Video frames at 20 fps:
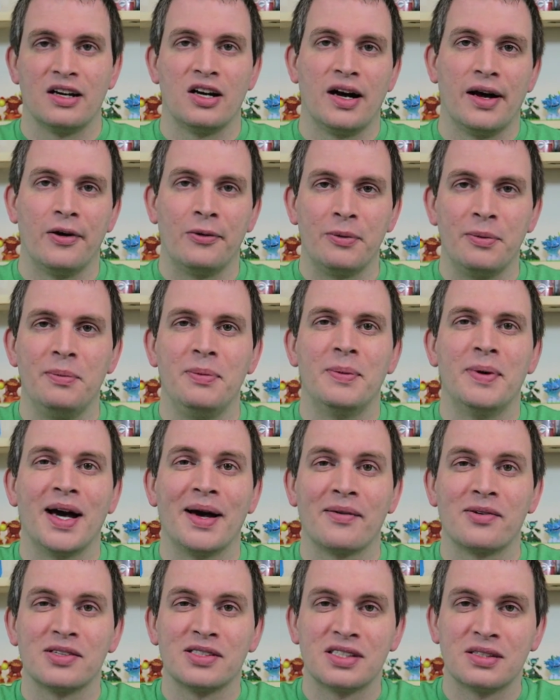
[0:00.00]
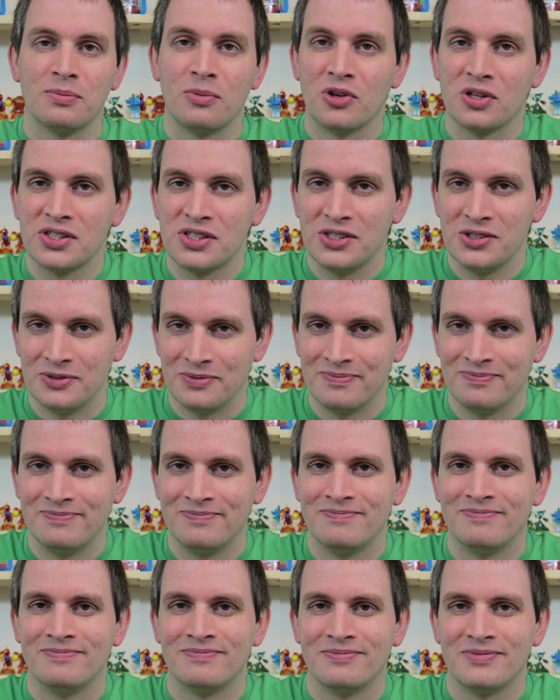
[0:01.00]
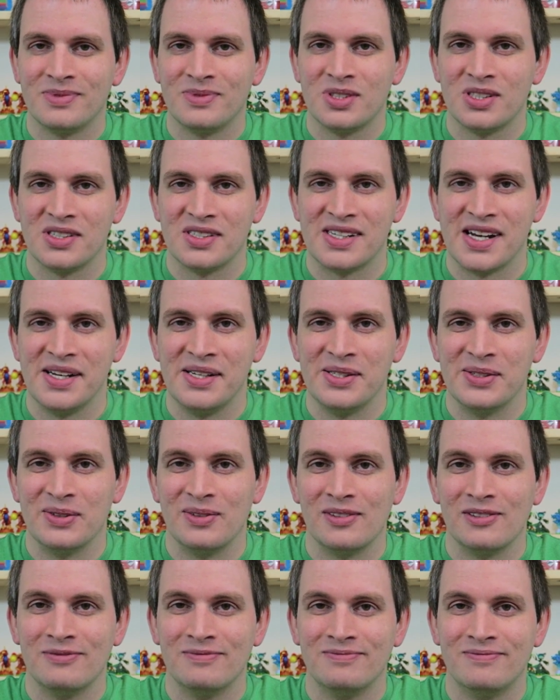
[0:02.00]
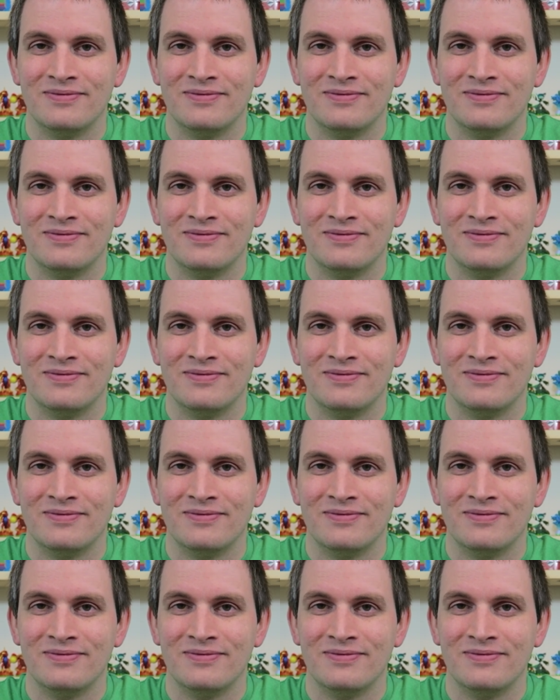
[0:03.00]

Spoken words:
I hope to be back with some more soon. So stay tuned.